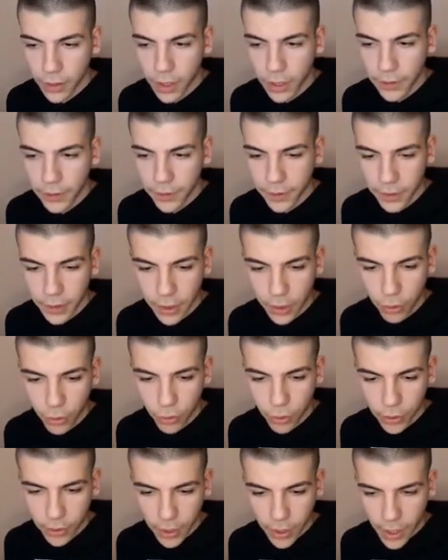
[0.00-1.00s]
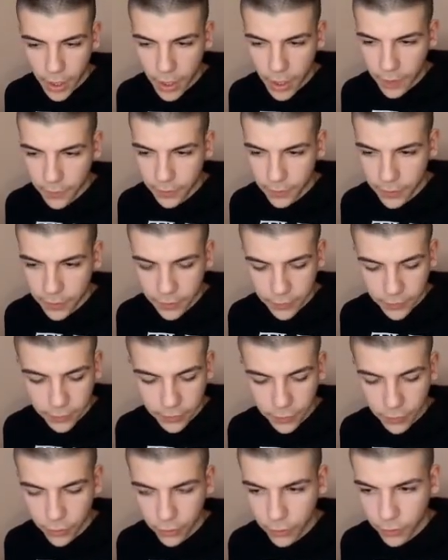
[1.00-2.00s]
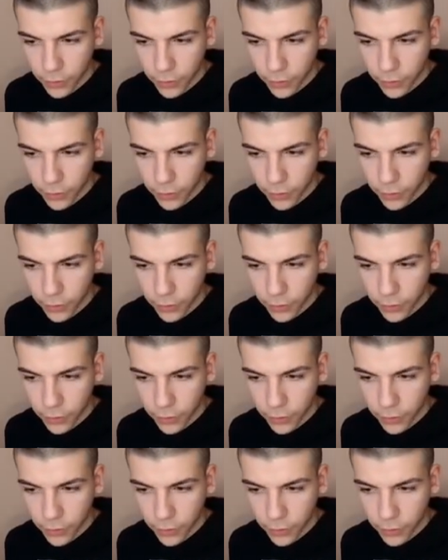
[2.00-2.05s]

think I already have this, so